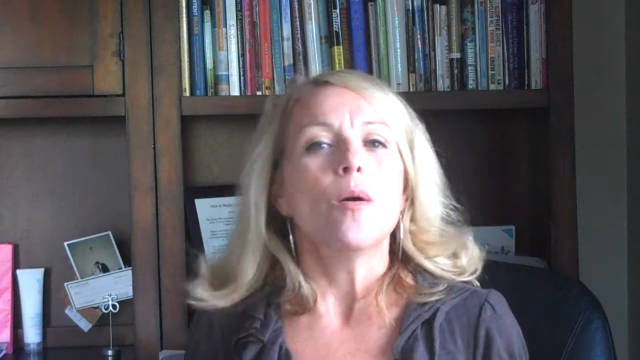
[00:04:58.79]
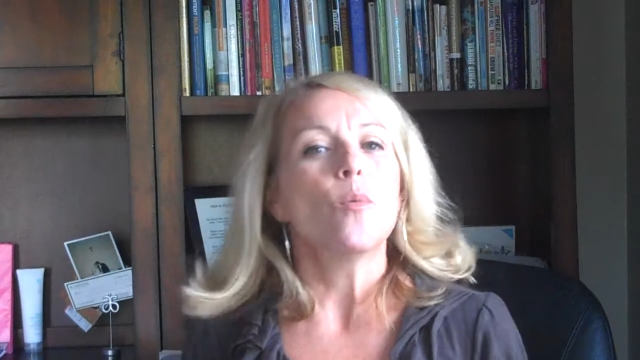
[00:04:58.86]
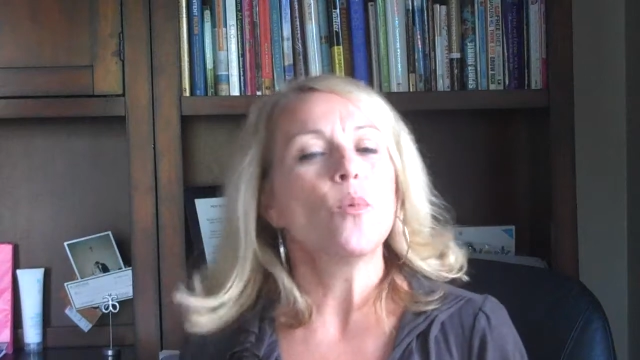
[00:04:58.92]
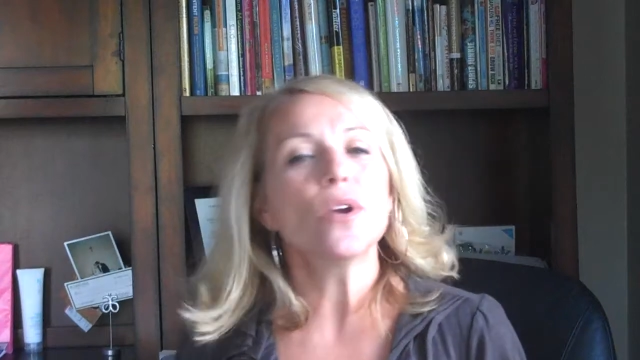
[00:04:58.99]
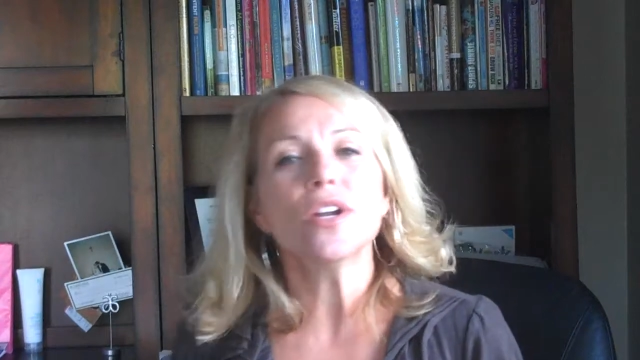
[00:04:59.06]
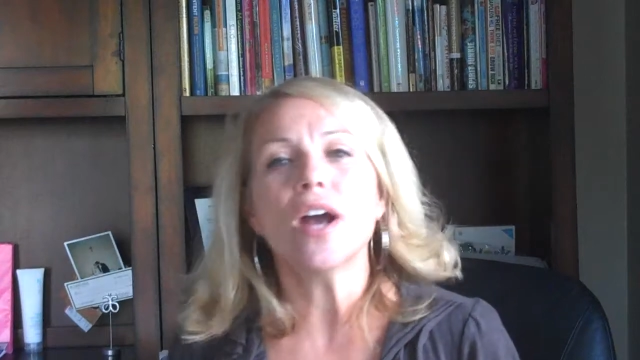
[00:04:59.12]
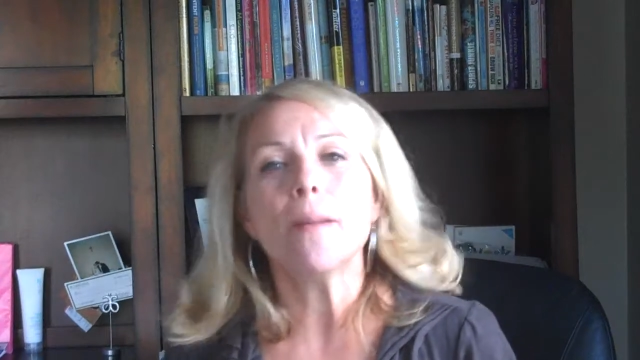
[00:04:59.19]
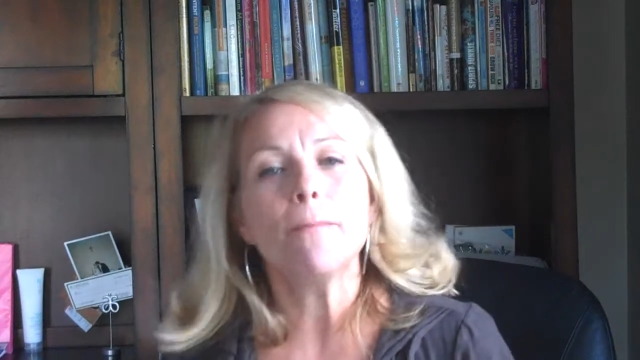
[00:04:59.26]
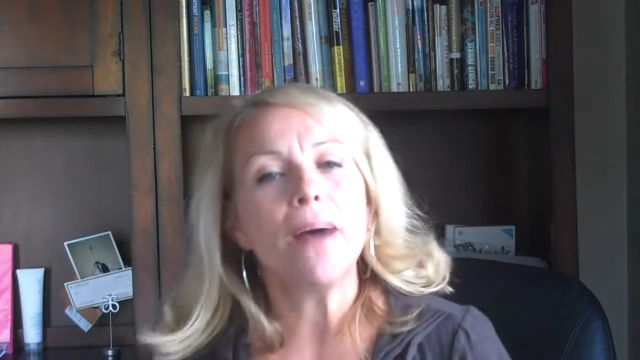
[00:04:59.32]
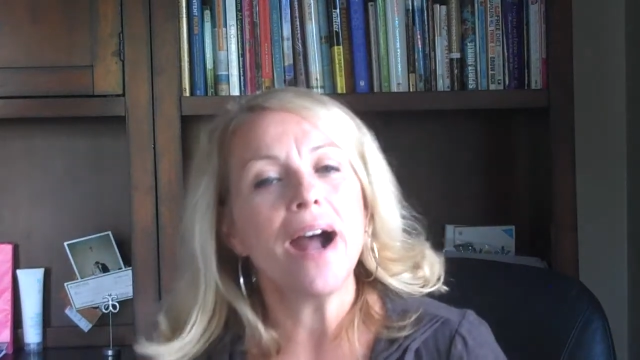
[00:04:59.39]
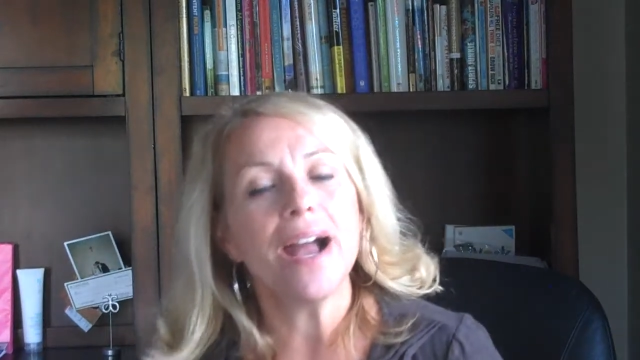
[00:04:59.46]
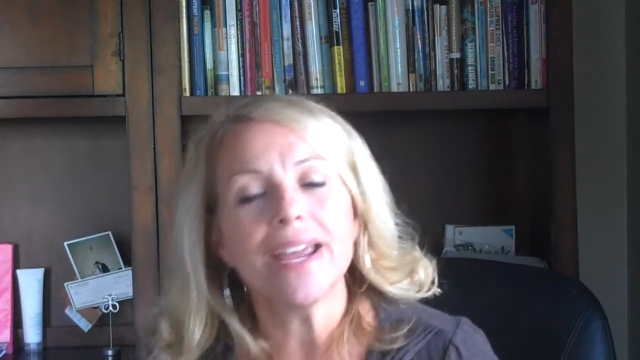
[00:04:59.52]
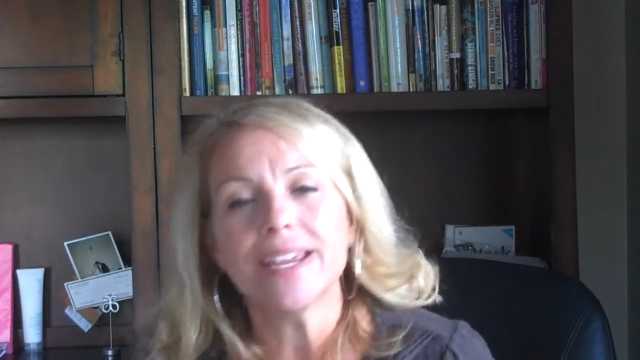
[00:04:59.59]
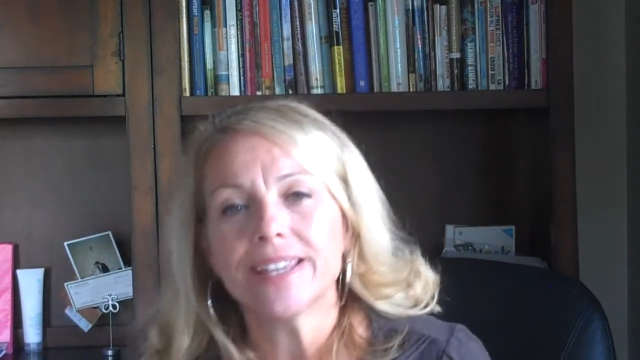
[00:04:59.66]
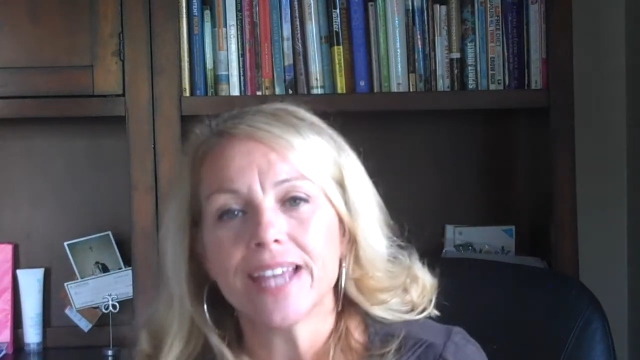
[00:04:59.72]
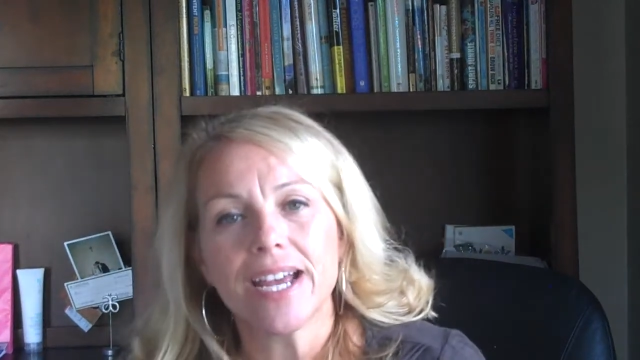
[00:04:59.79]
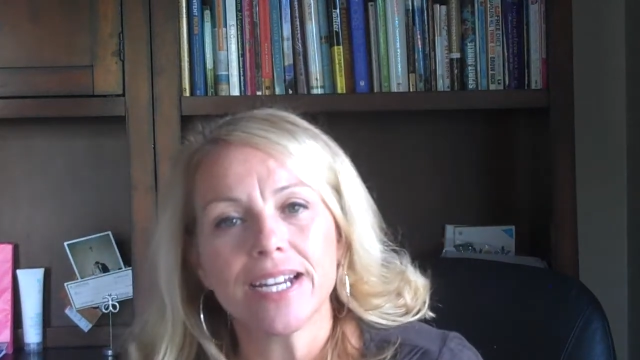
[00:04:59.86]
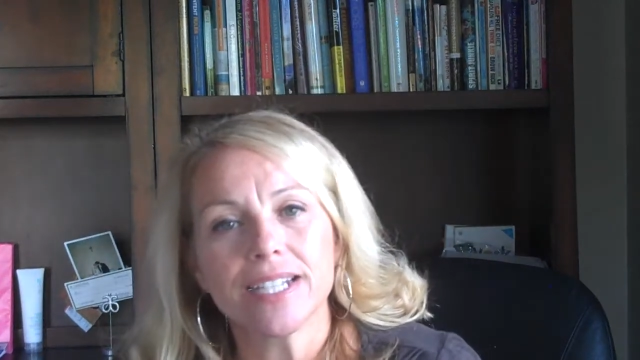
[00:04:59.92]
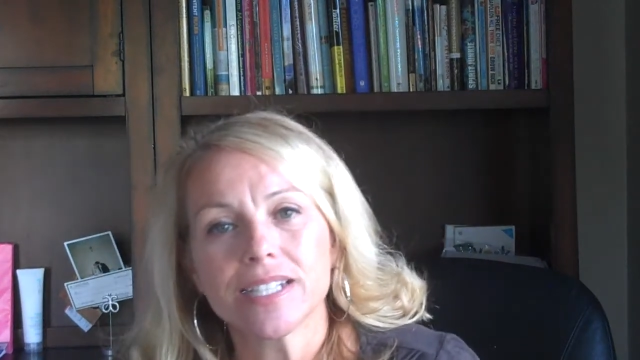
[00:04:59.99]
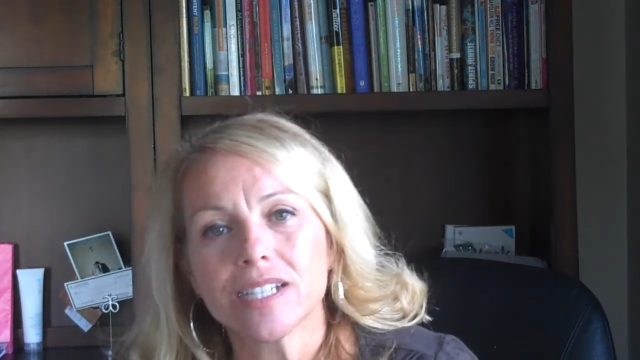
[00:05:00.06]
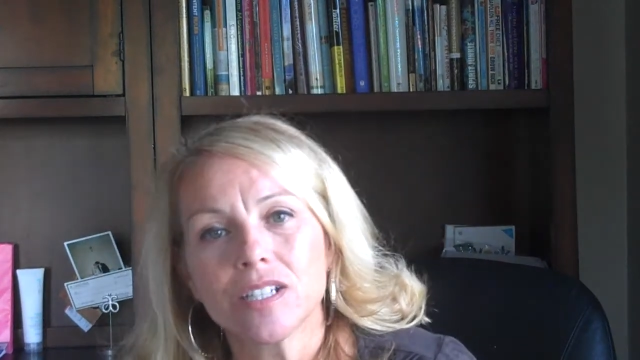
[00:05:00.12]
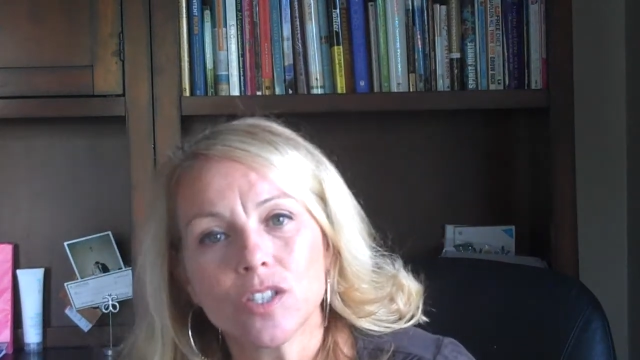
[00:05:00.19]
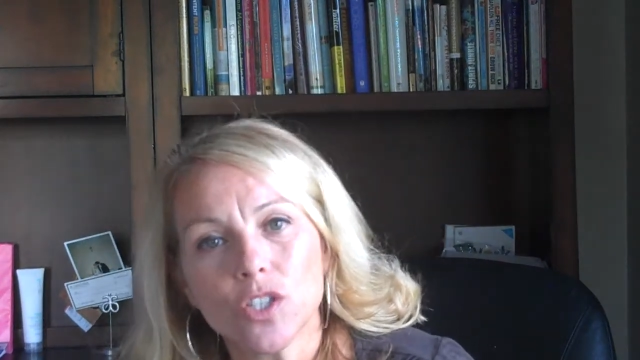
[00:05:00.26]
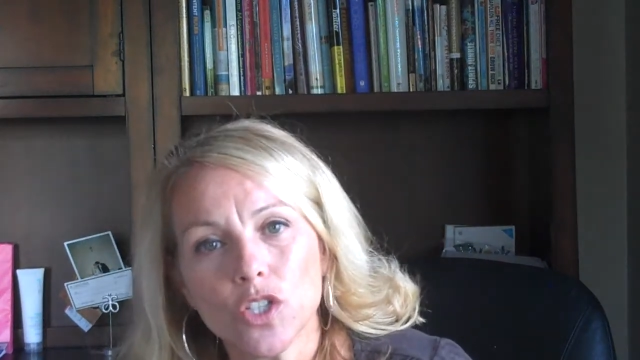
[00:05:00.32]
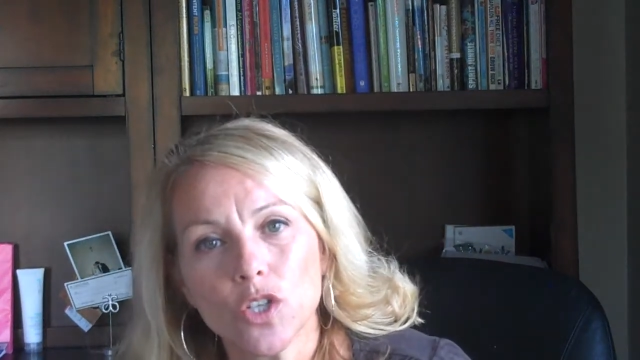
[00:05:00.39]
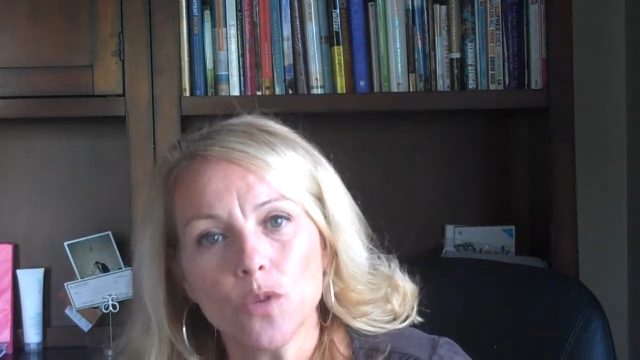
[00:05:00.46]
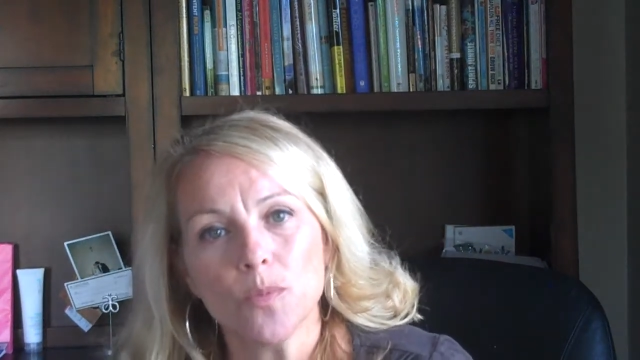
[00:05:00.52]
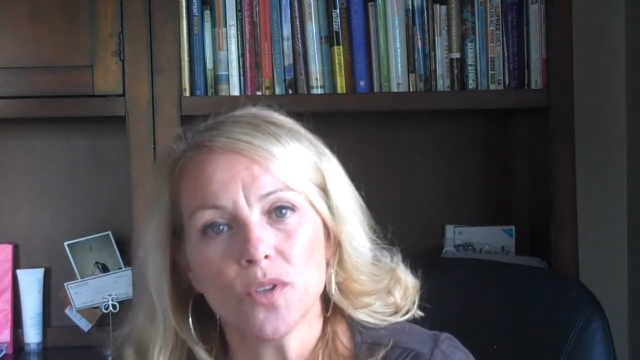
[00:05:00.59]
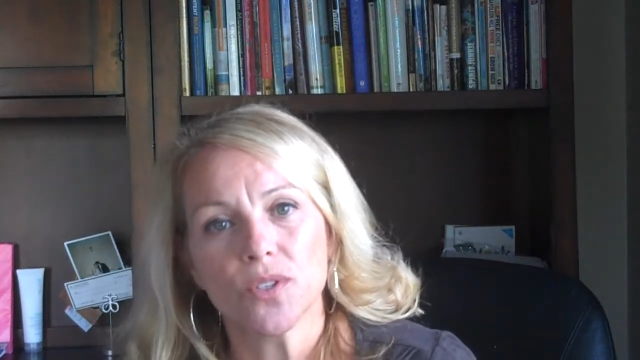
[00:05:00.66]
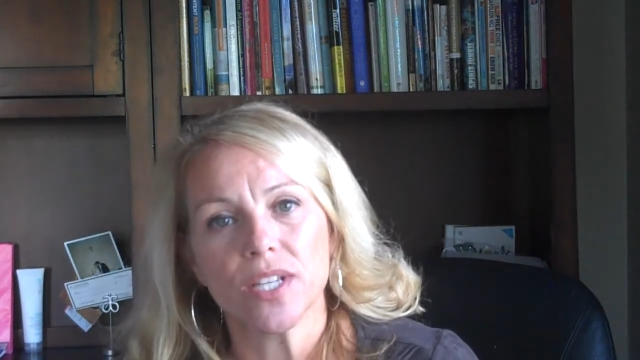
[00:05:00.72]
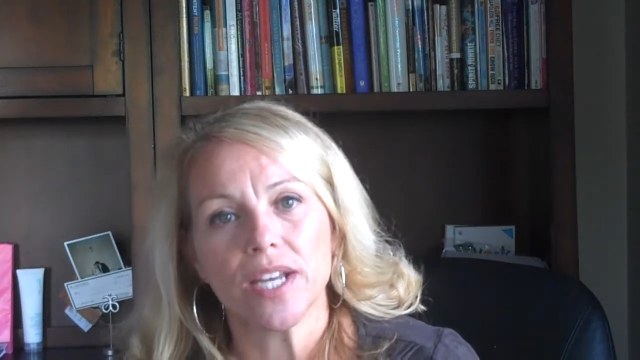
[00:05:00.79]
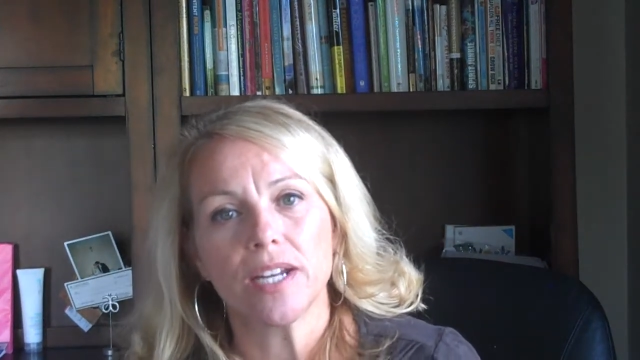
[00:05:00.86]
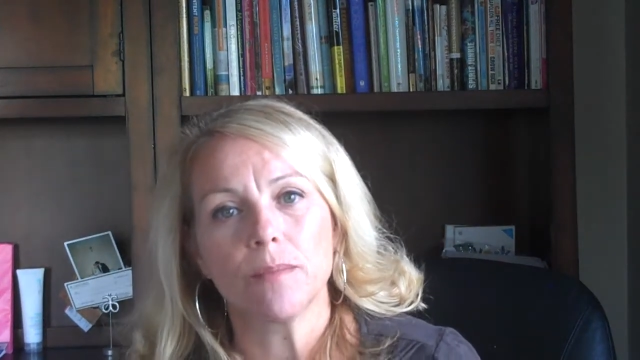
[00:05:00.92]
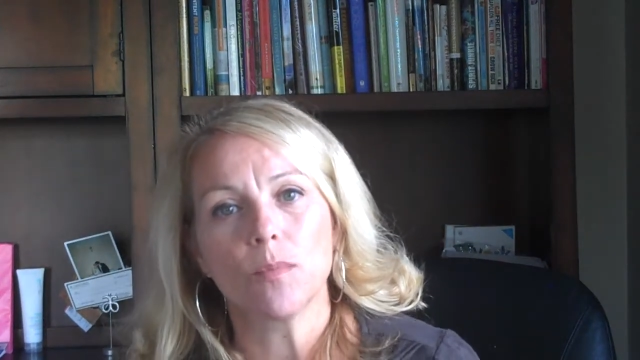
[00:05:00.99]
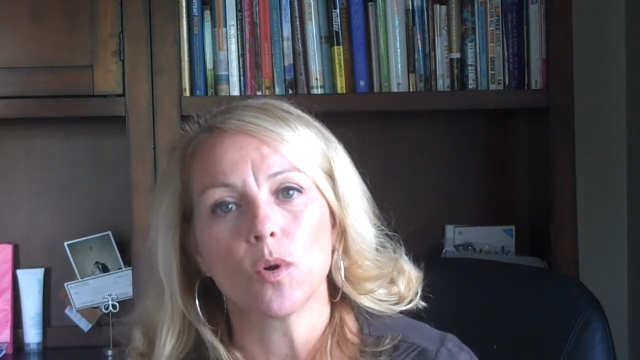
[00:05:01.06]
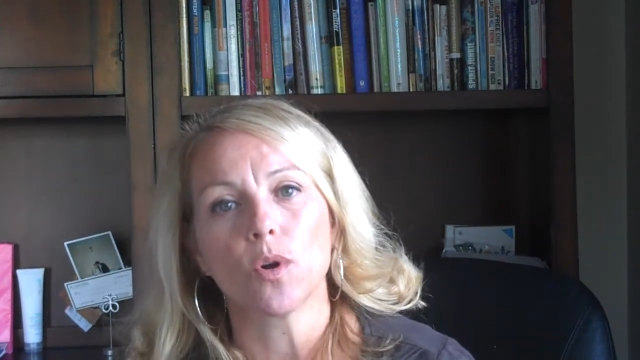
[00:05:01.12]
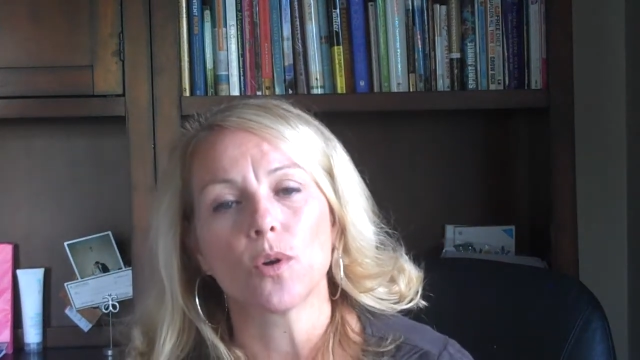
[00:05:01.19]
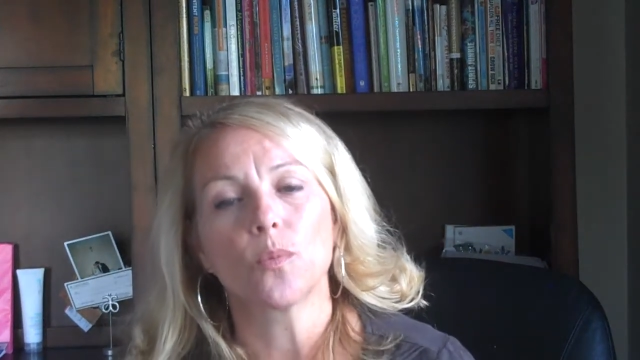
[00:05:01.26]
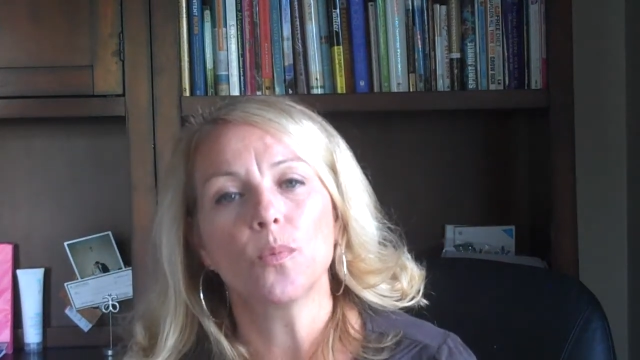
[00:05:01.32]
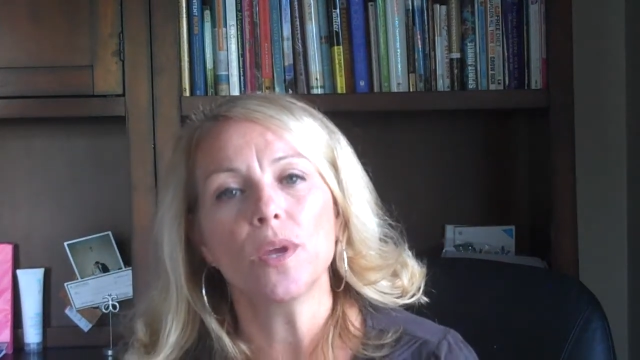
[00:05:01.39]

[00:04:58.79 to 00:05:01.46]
we're not buying that as consumers anymore.